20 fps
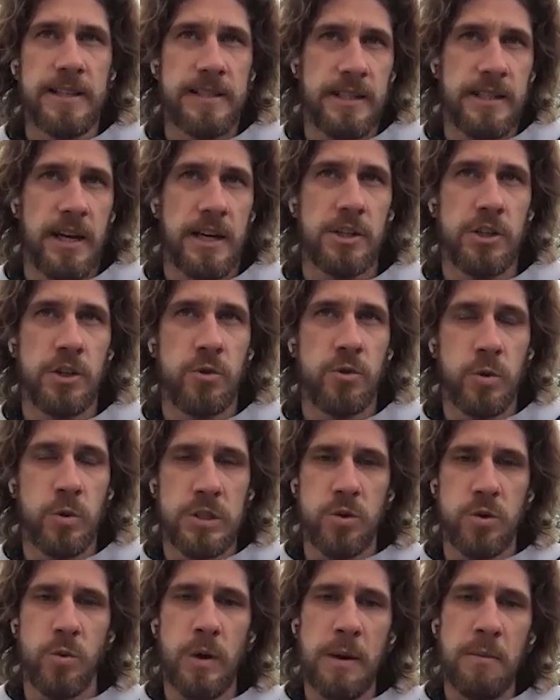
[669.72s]
I started with
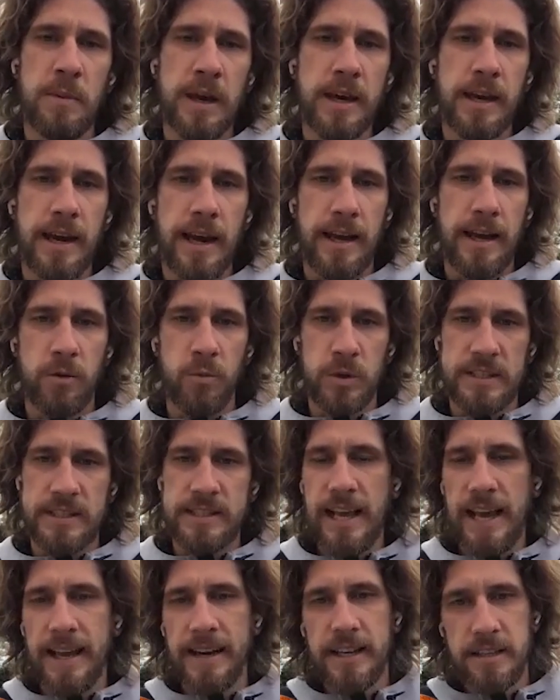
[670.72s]
swimming and with
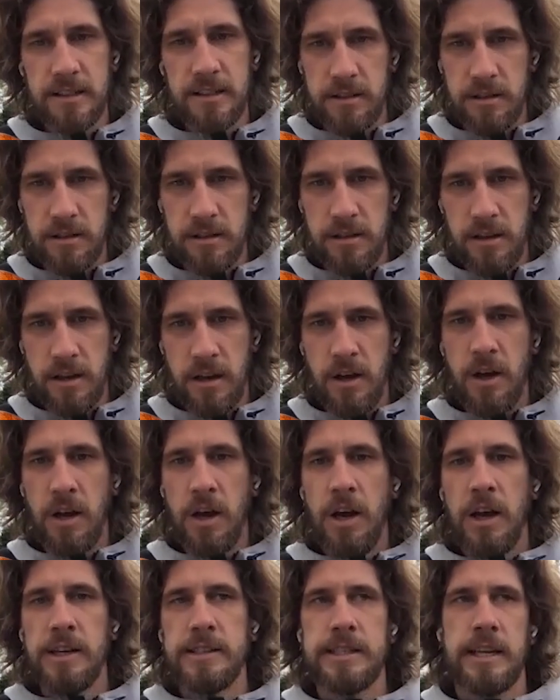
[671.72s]
tennis.
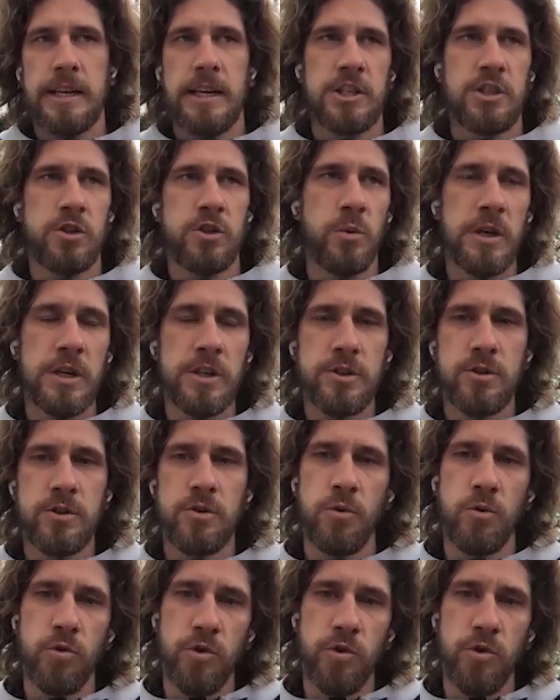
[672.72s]
Then I switched to